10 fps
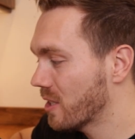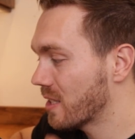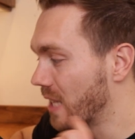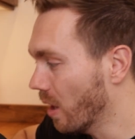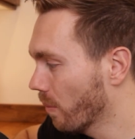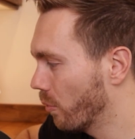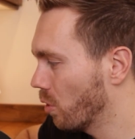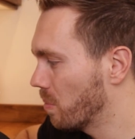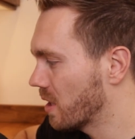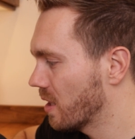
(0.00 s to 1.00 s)
this is
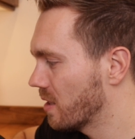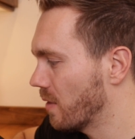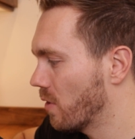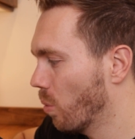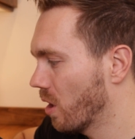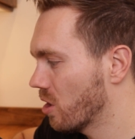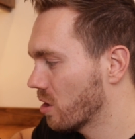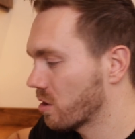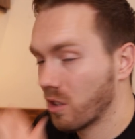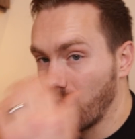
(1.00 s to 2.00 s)
helpful because if you wanna
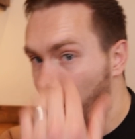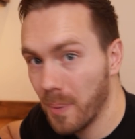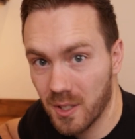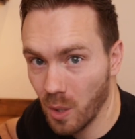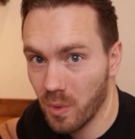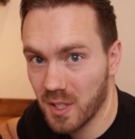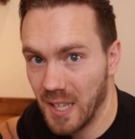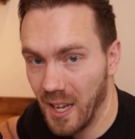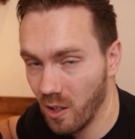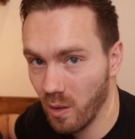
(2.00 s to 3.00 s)
just copy someone's
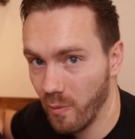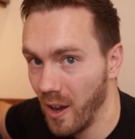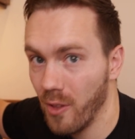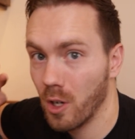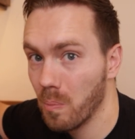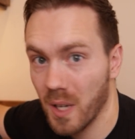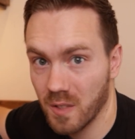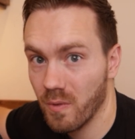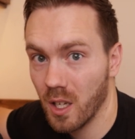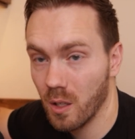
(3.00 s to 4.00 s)
style and find their
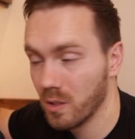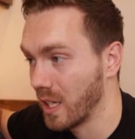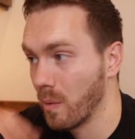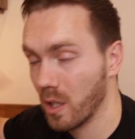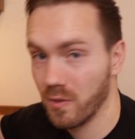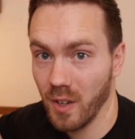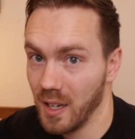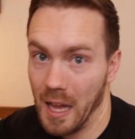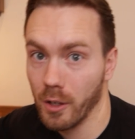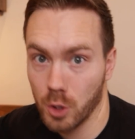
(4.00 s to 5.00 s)
best videos, like I wanna
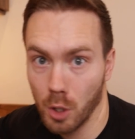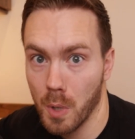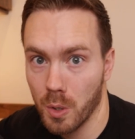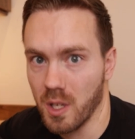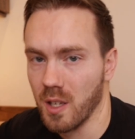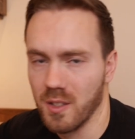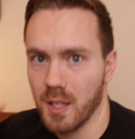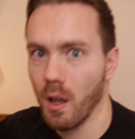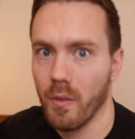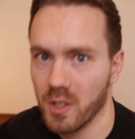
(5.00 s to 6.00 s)
find Alex Hormozy and
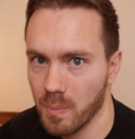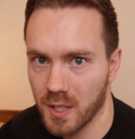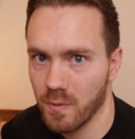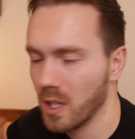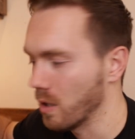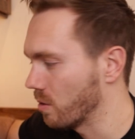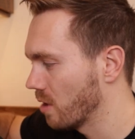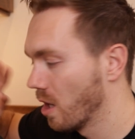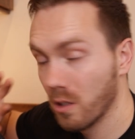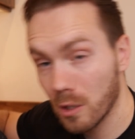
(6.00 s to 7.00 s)
see all of his best videos,
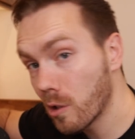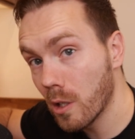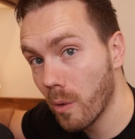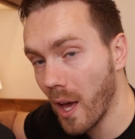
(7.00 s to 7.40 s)
you can do